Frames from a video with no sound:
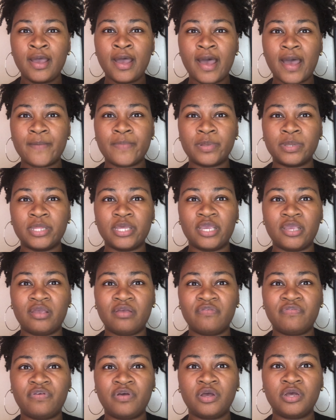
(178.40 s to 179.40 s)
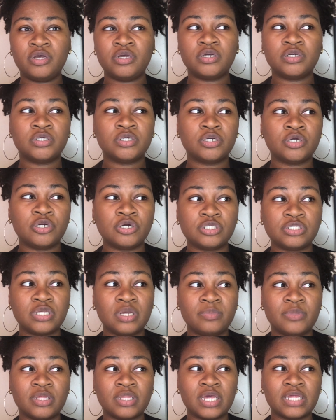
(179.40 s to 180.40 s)
I believe, or
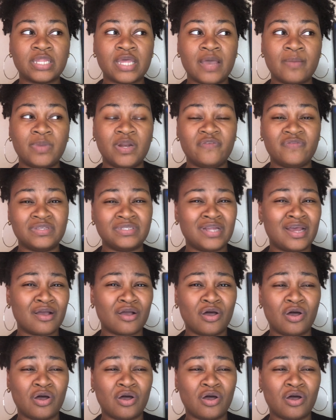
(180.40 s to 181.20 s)
something like that. But if it's not